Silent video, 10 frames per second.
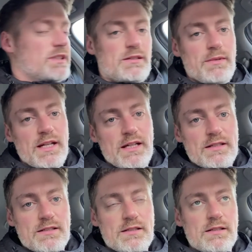
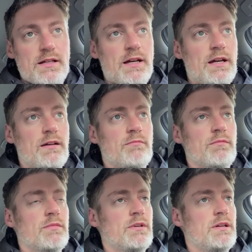minutes,
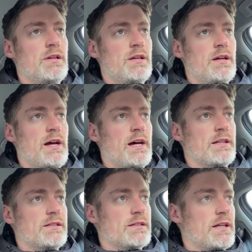and
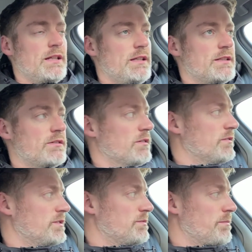I needed to go
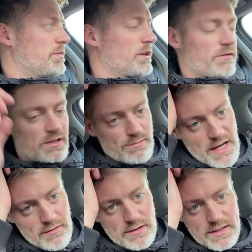over to my girlfriend's
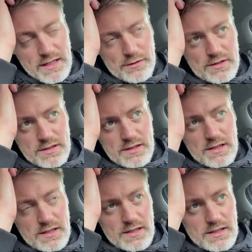parents' house,
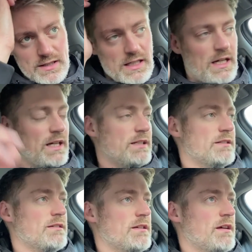
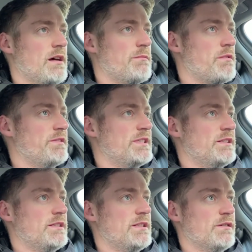and I'm obviously
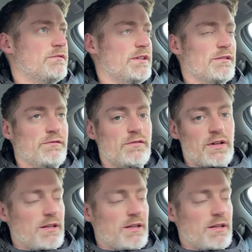still feeling foggy